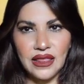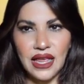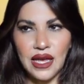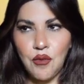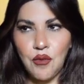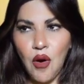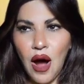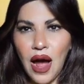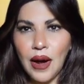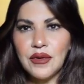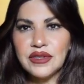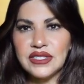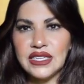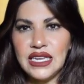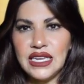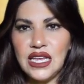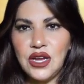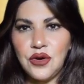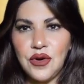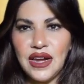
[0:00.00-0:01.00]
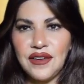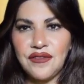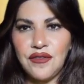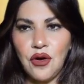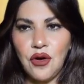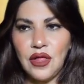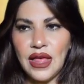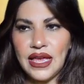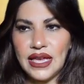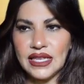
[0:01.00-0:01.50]
Like, why wasn't he
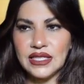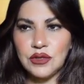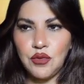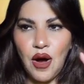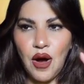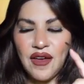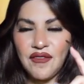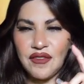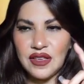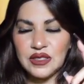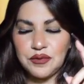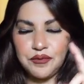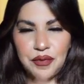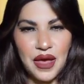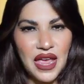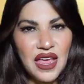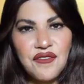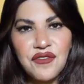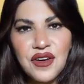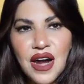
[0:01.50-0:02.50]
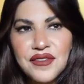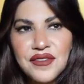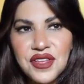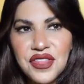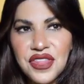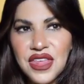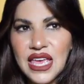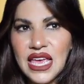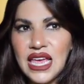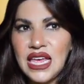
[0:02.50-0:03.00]
grateful? Like, his wife is paying for
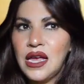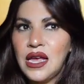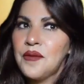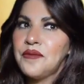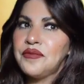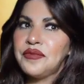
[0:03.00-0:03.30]
everything.